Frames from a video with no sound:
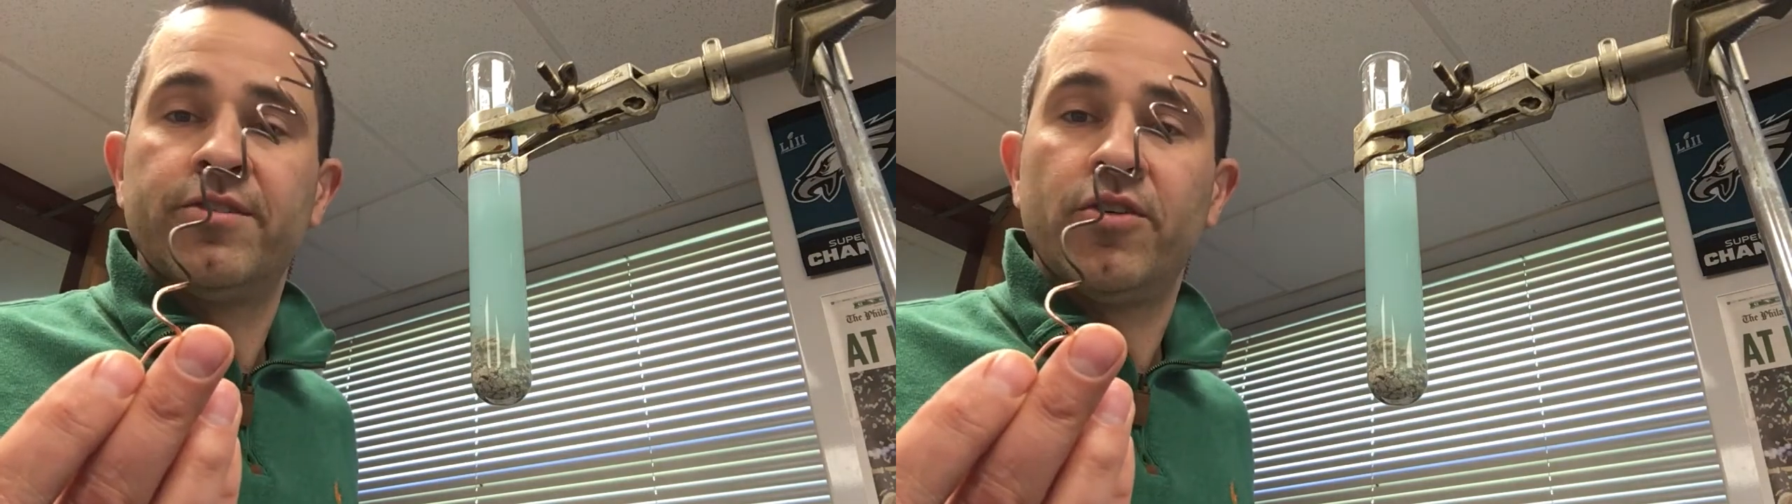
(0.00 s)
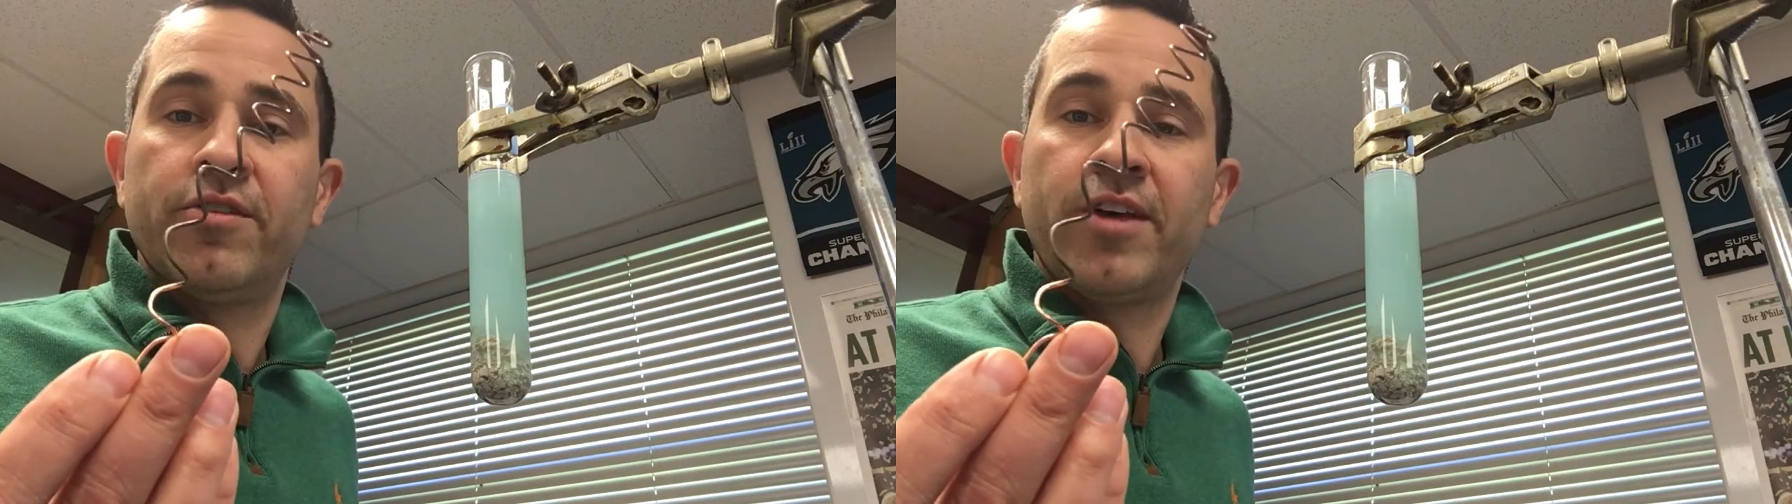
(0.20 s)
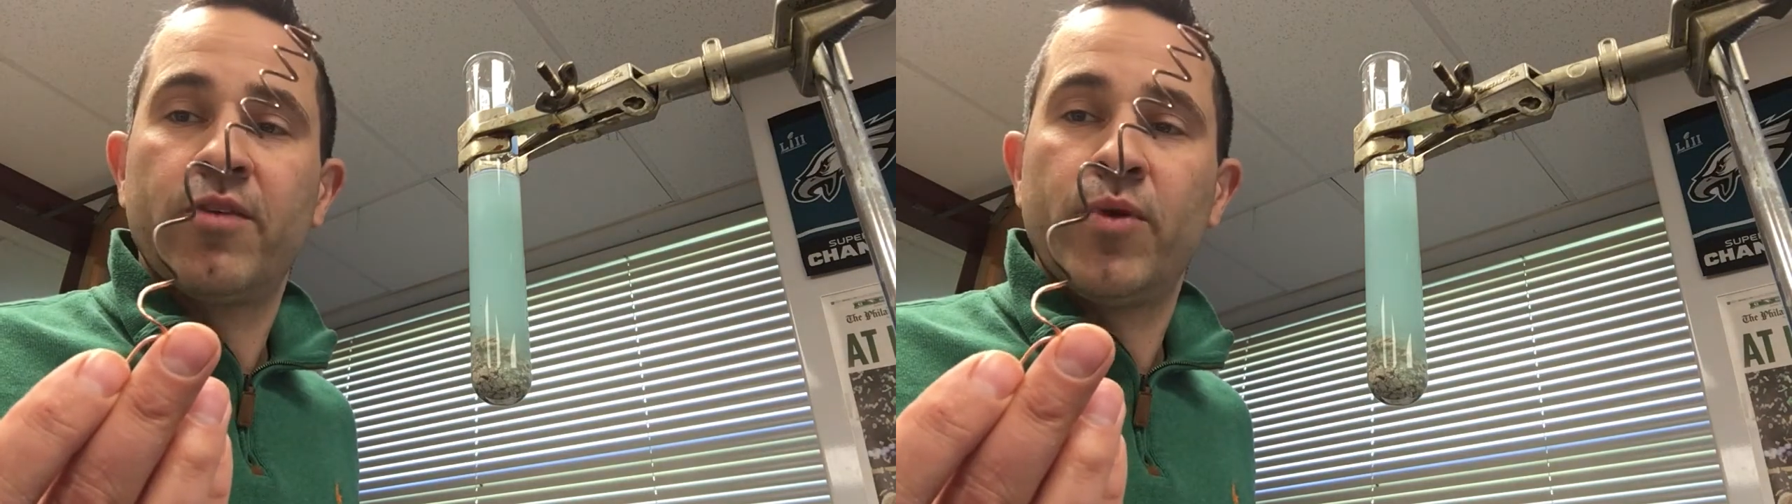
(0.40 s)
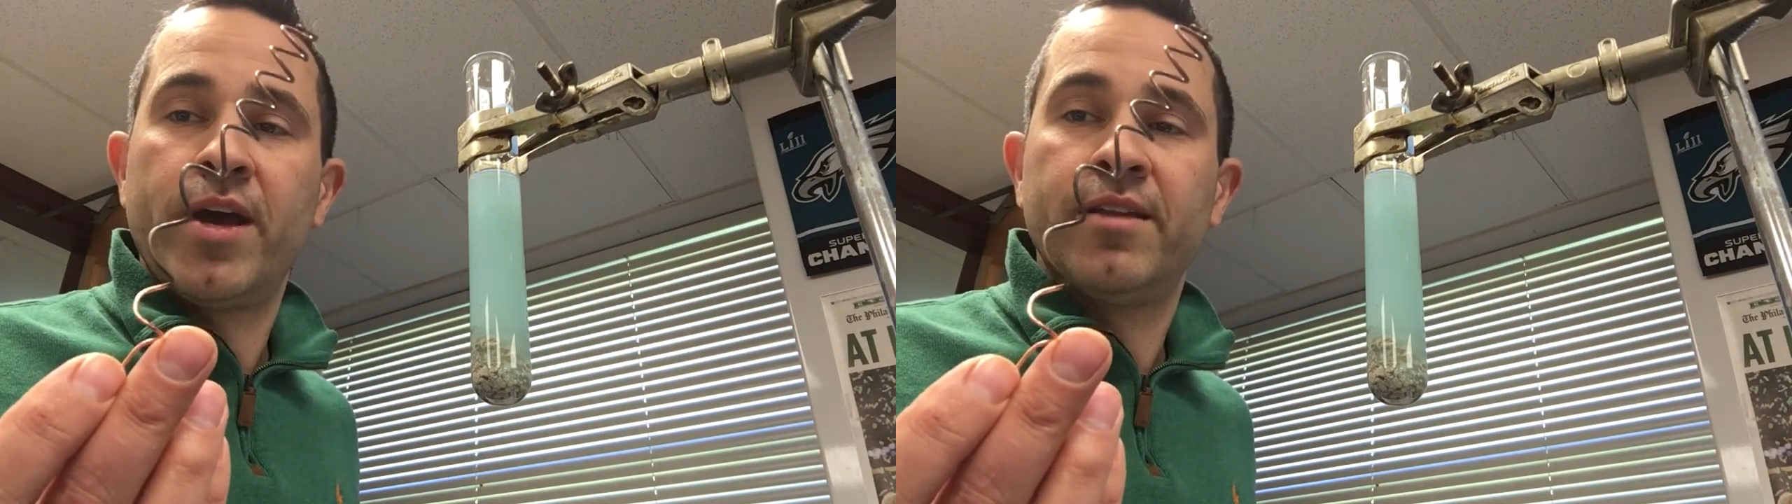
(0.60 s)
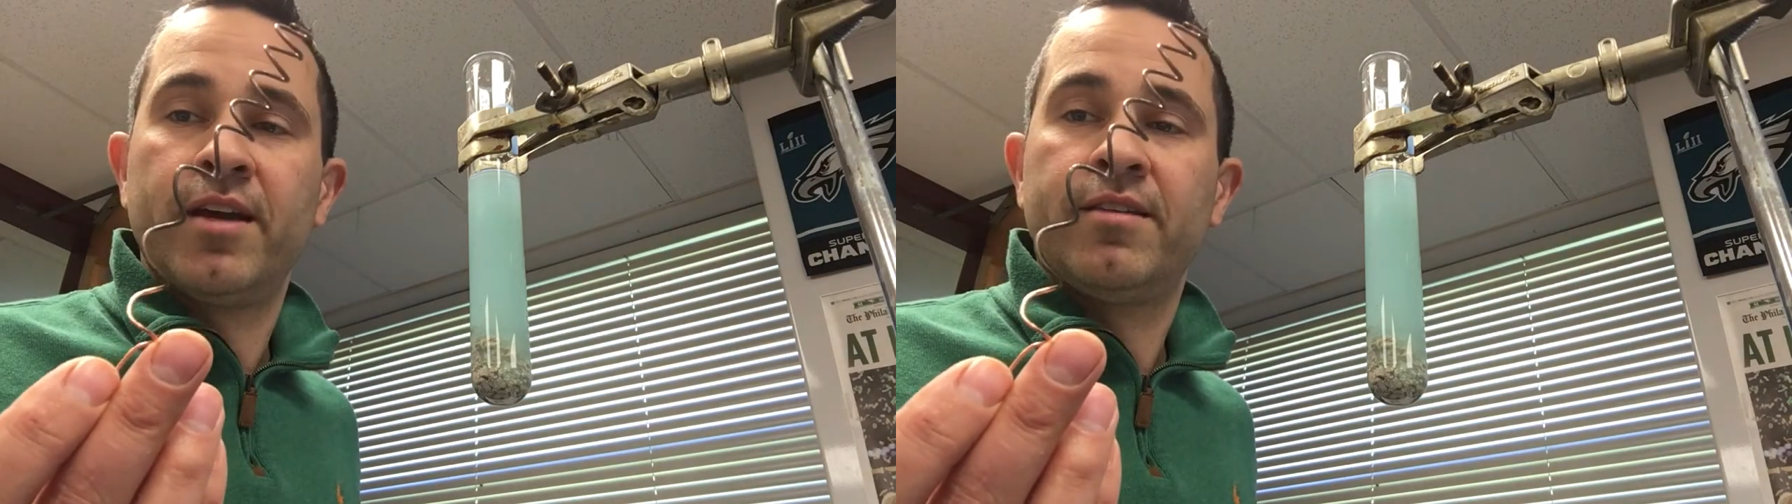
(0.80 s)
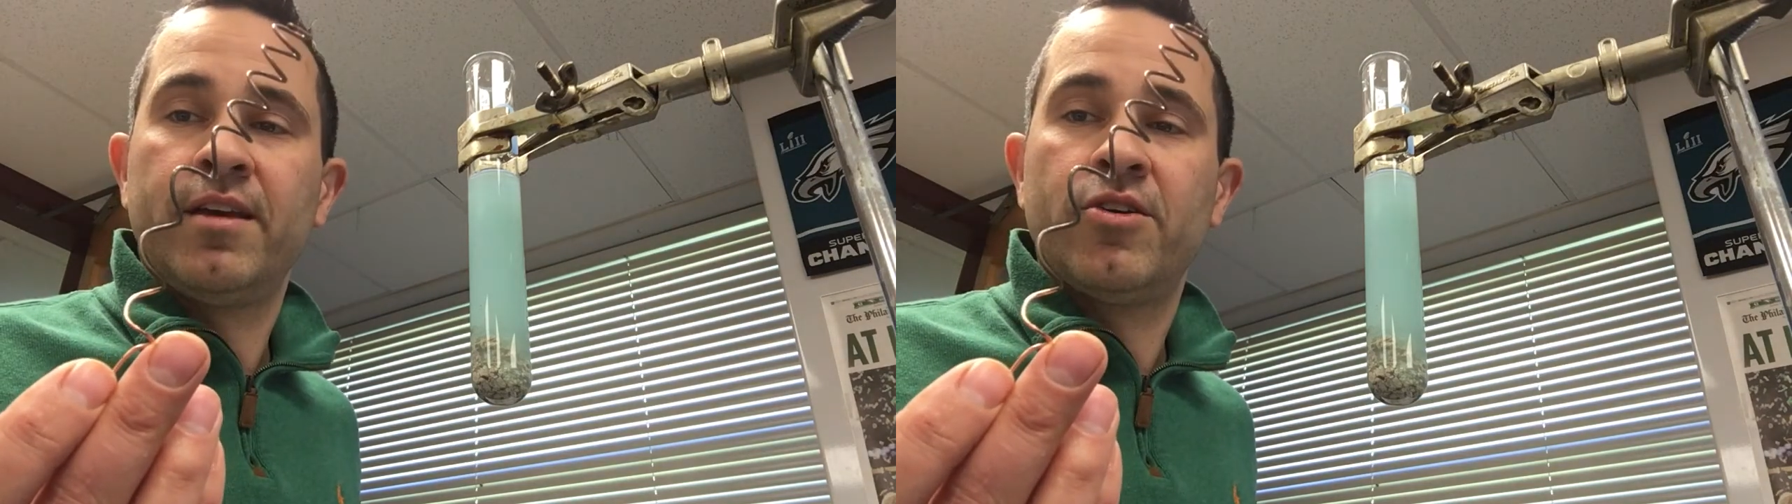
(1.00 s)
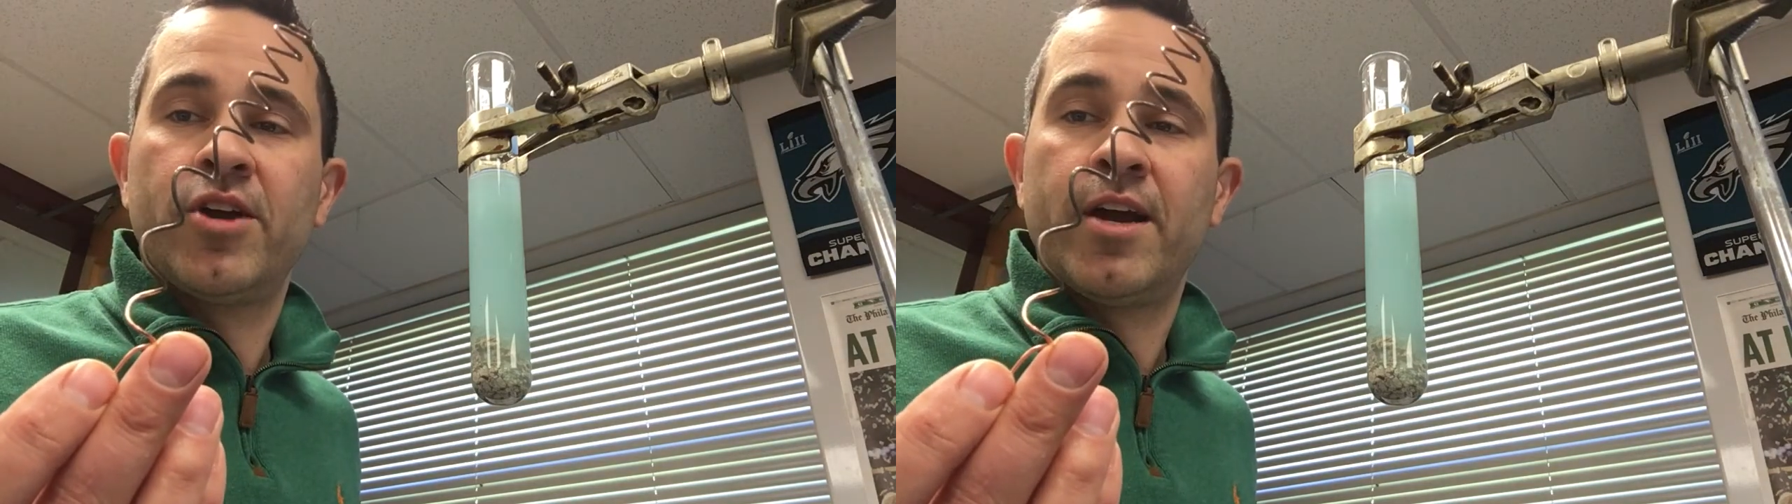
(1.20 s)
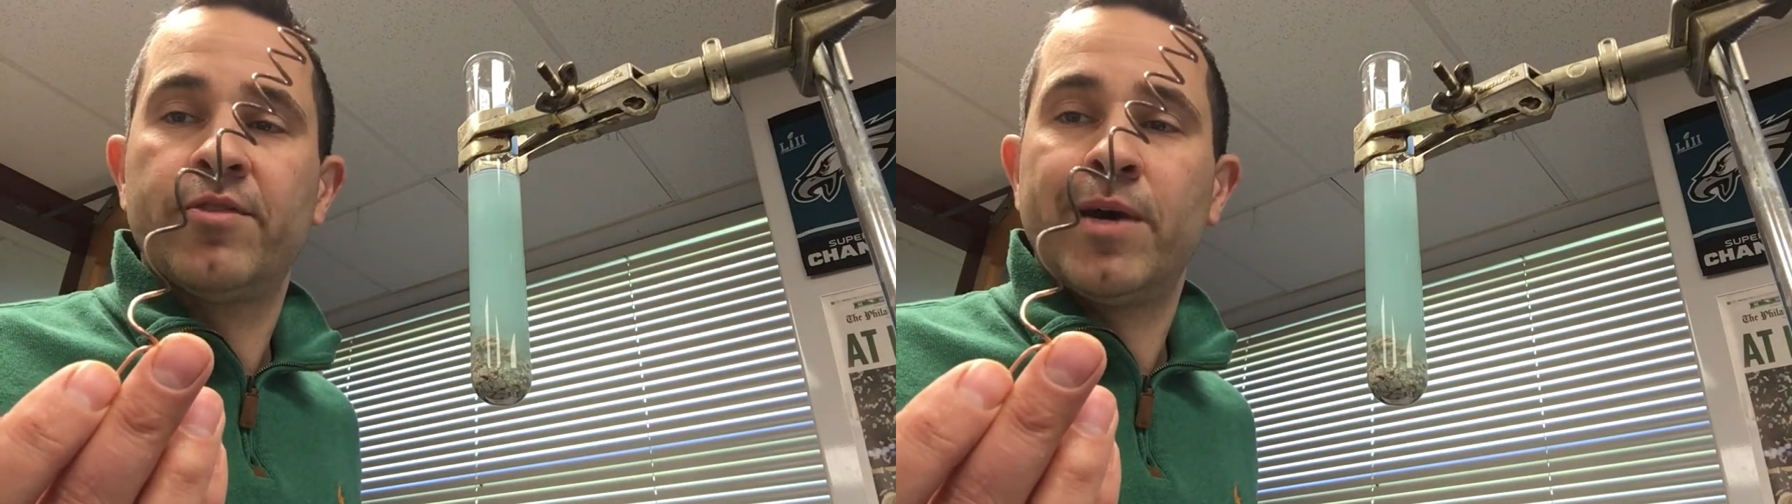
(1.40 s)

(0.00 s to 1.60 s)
So instead of weighing 19 grams,